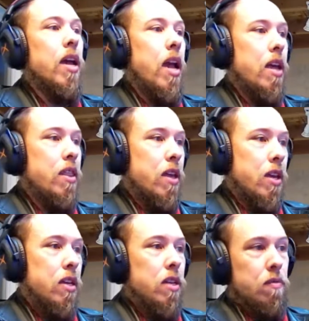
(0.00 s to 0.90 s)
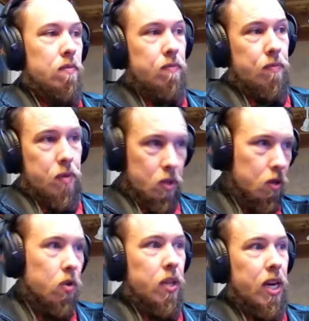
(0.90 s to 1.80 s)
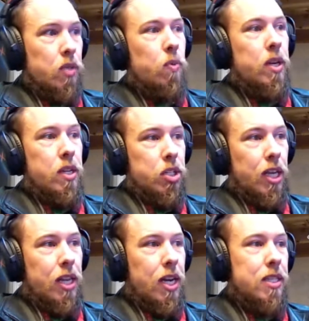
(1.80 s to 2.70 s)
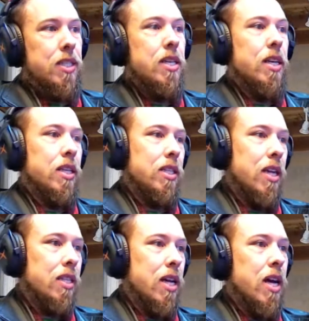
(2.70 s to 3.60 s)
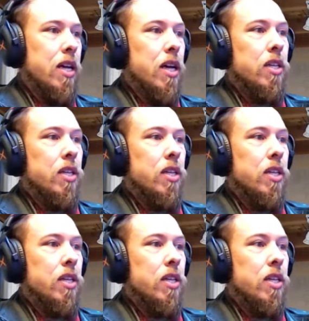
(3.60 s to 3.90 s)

and then you go to the next one and check the next C against the next I.